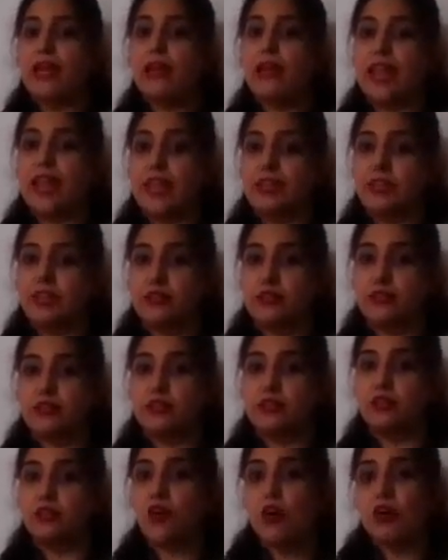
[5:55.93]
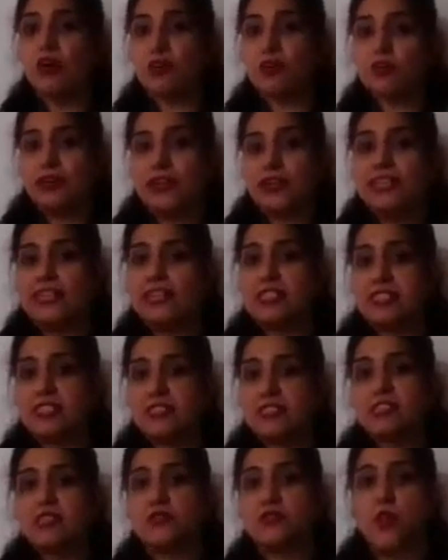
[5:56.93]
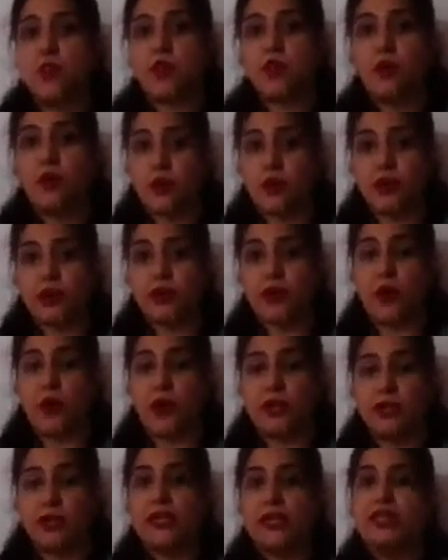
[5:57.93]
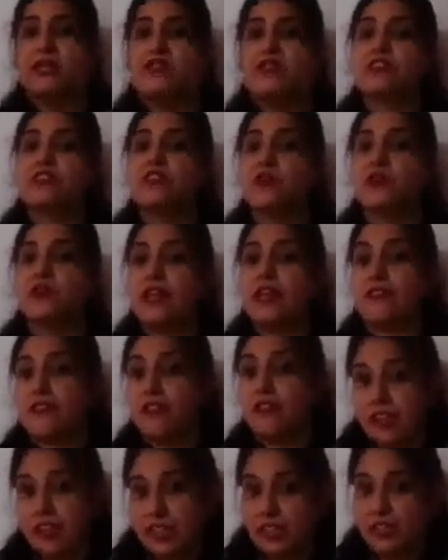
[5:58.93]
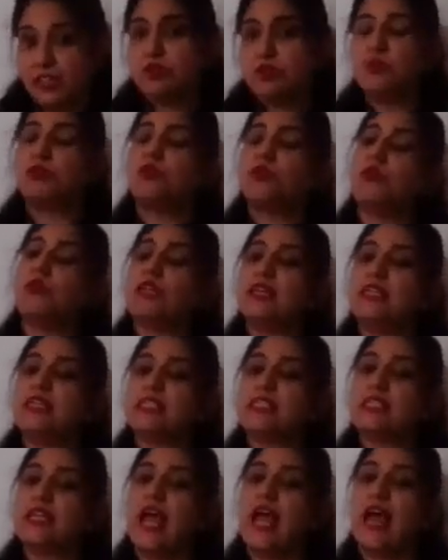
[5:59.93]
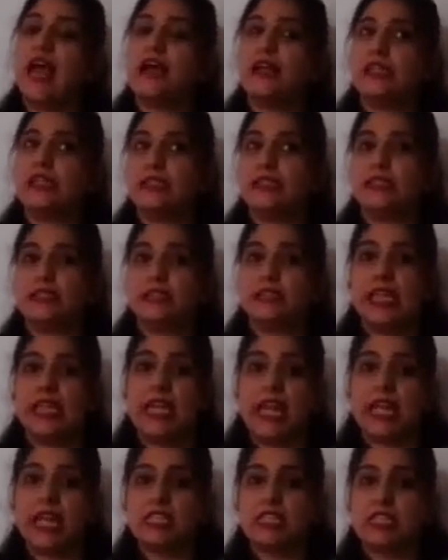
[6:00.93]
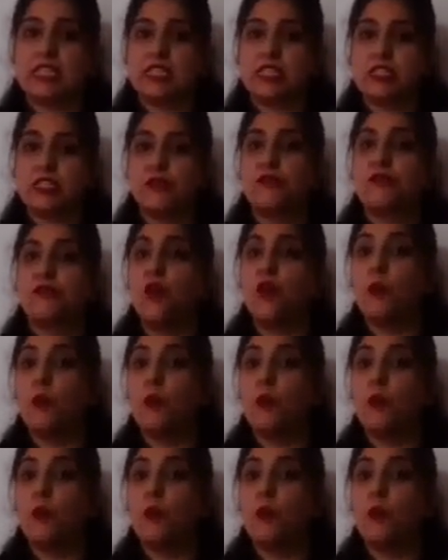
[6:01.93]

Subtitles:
and then your list is going on and on. So never ending to-do list. And the next is